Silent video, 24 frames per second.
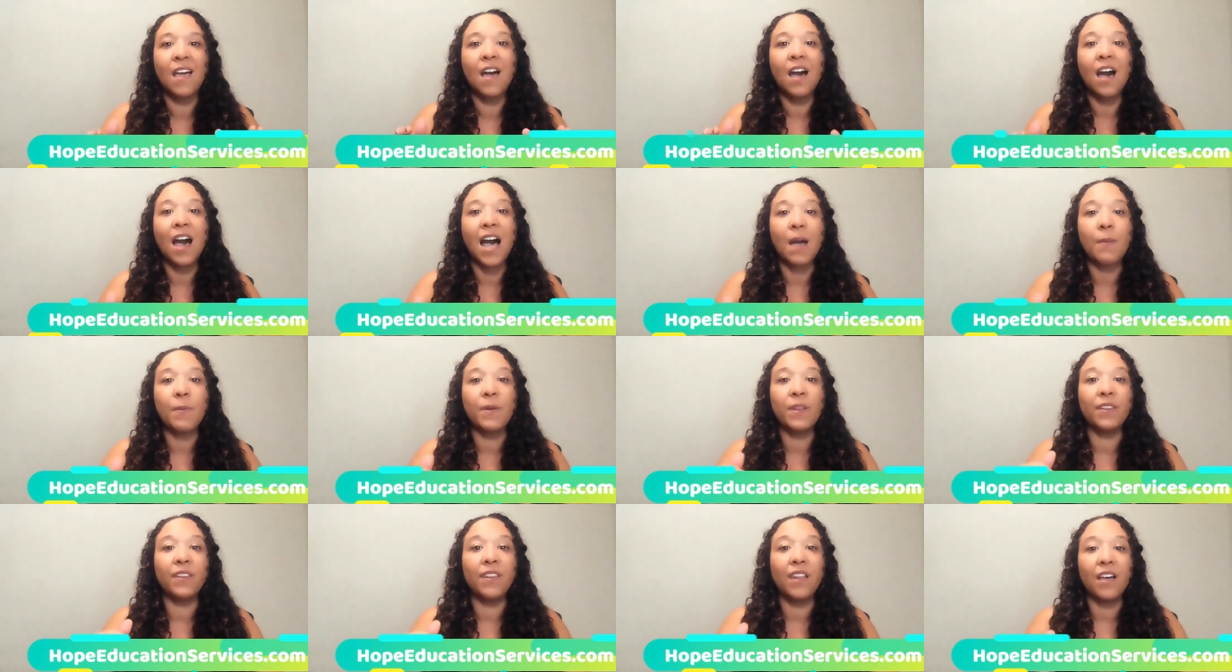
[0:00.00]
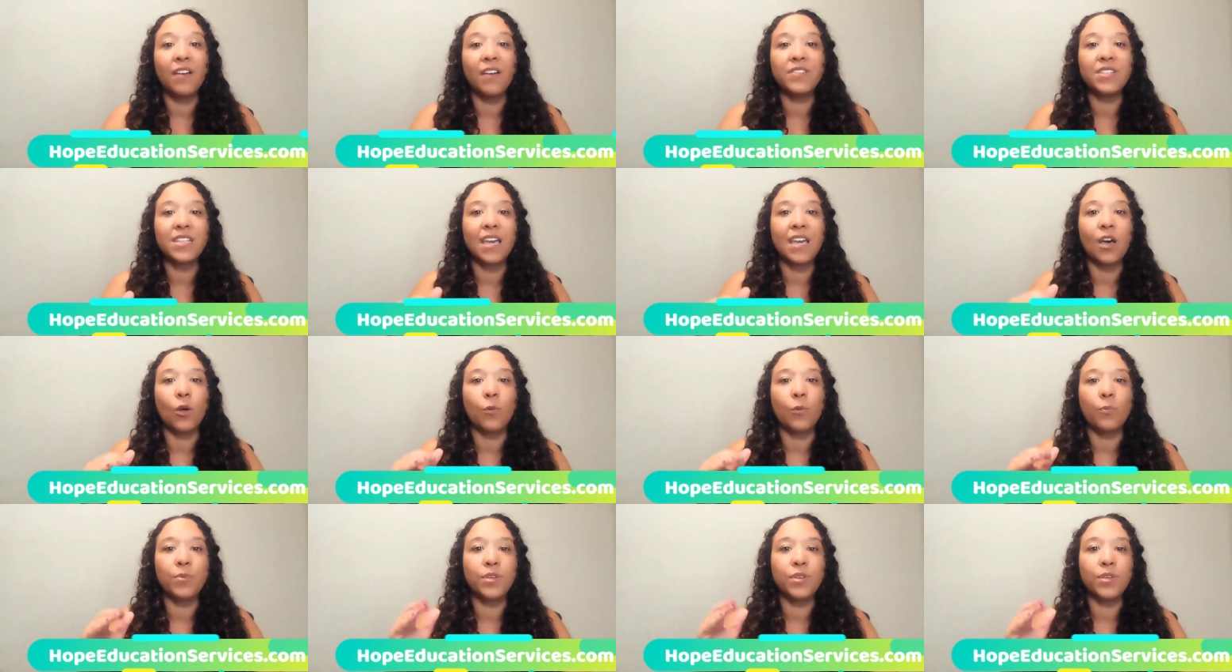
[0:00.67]
I would love to
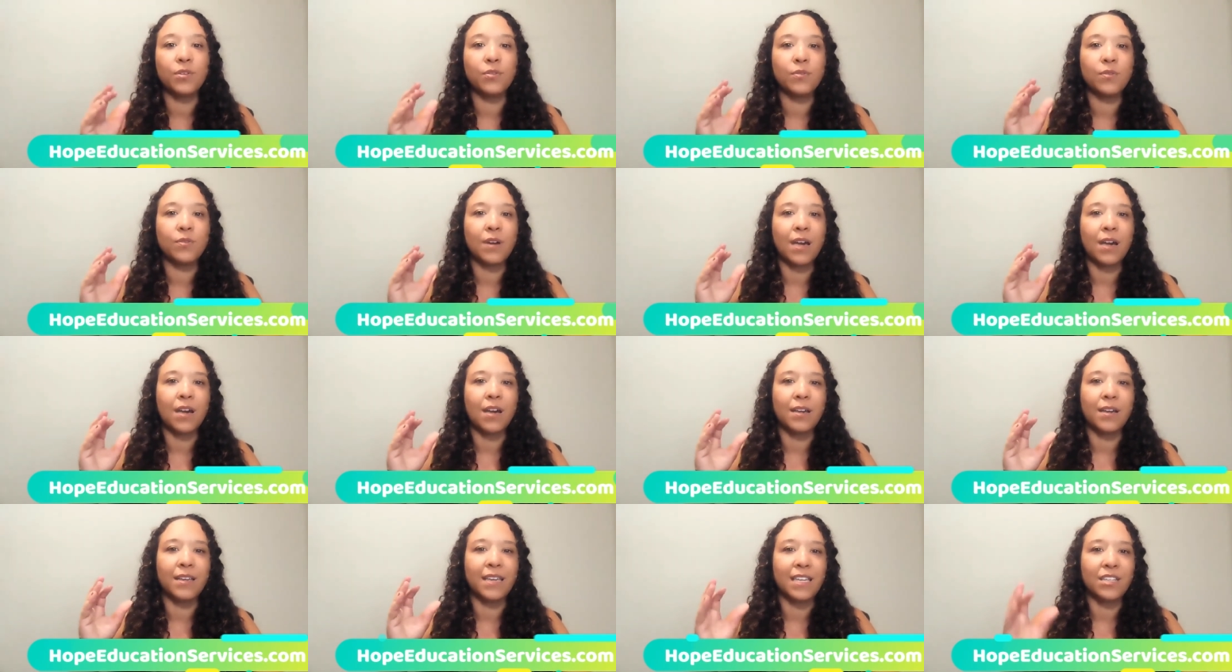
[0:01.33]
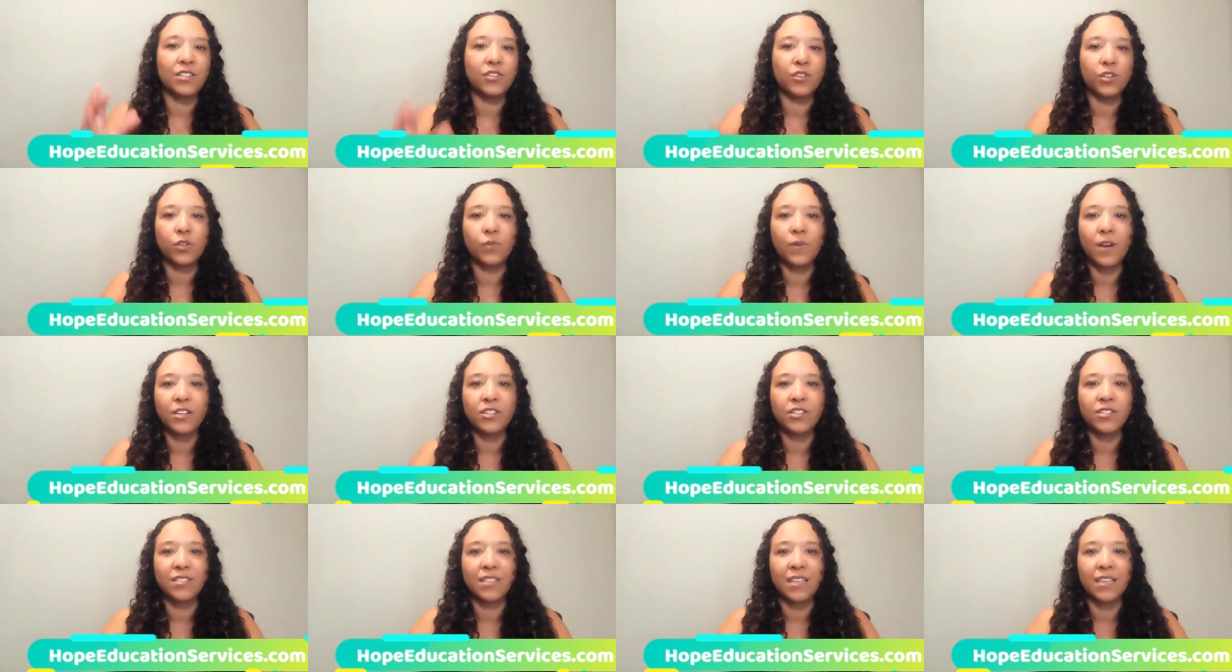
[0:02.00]
help you get your
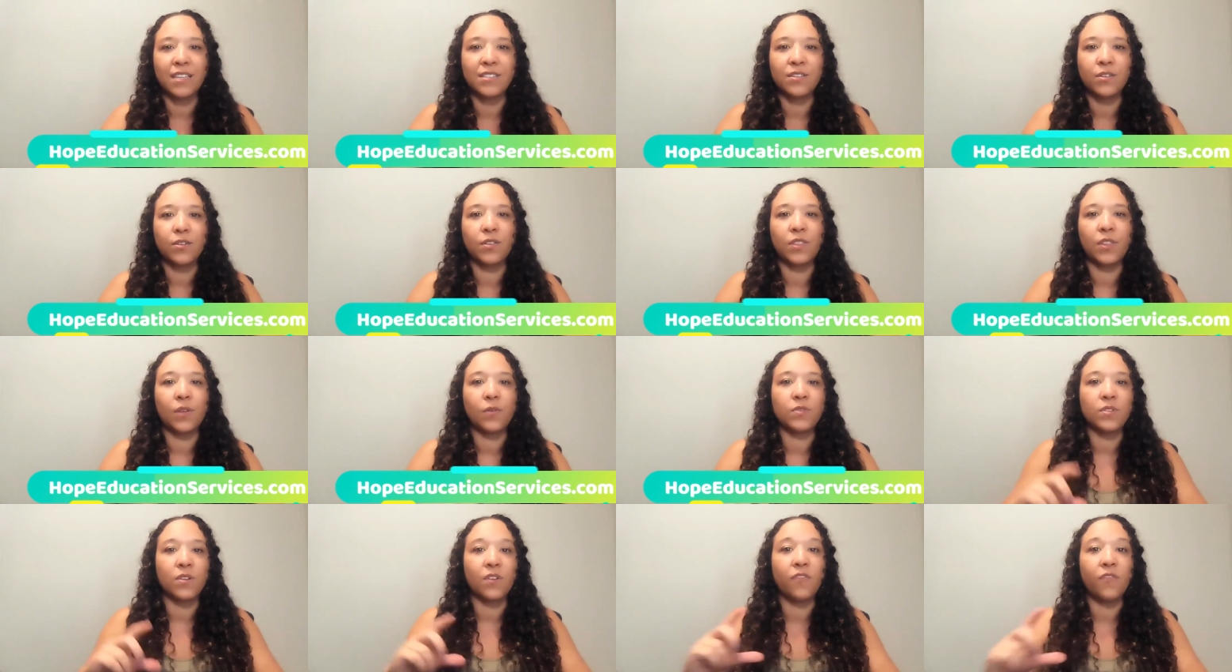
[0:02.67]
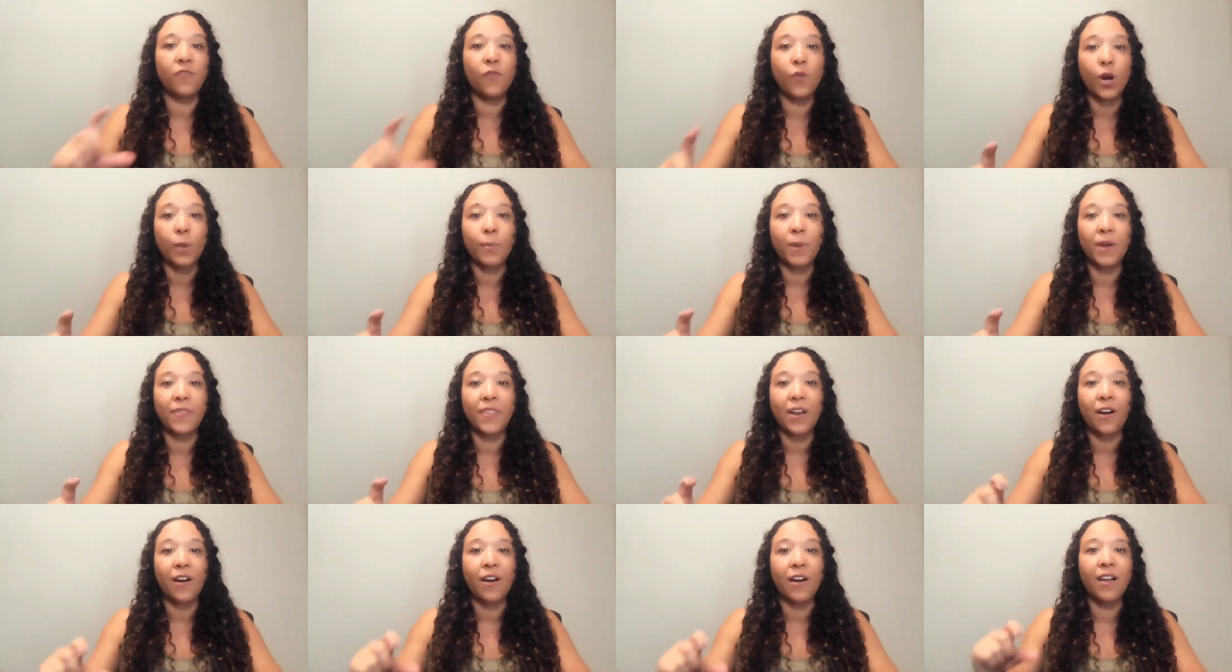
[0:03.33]
questions answered. There's a form
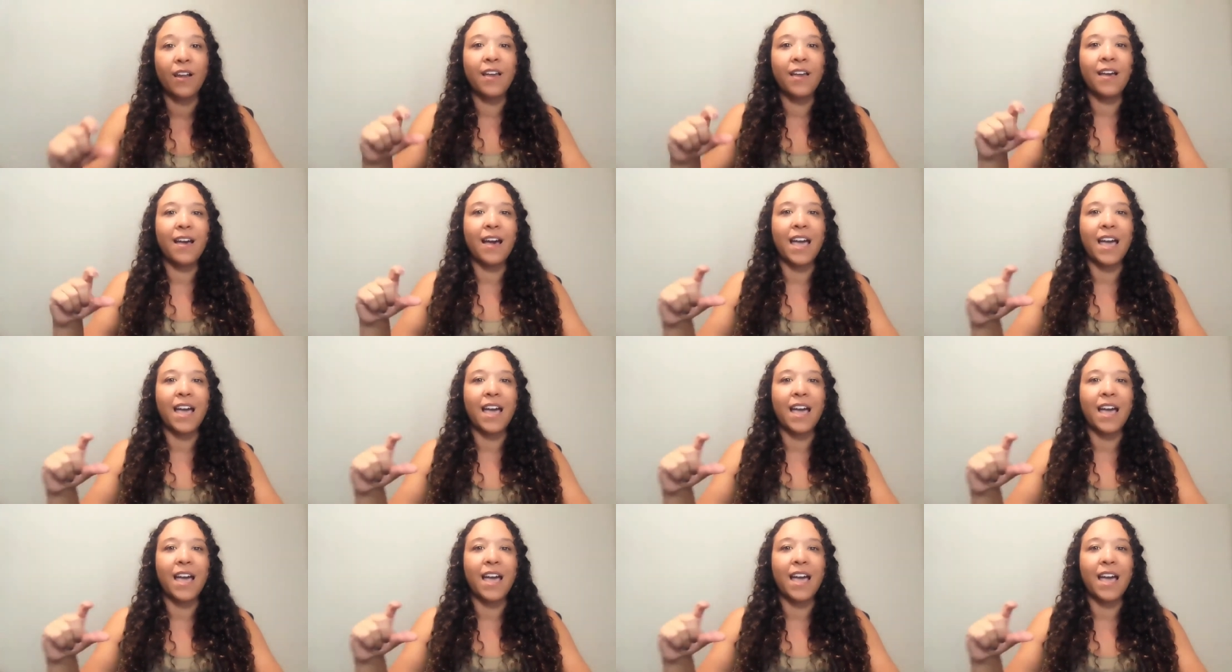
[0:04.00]
on there.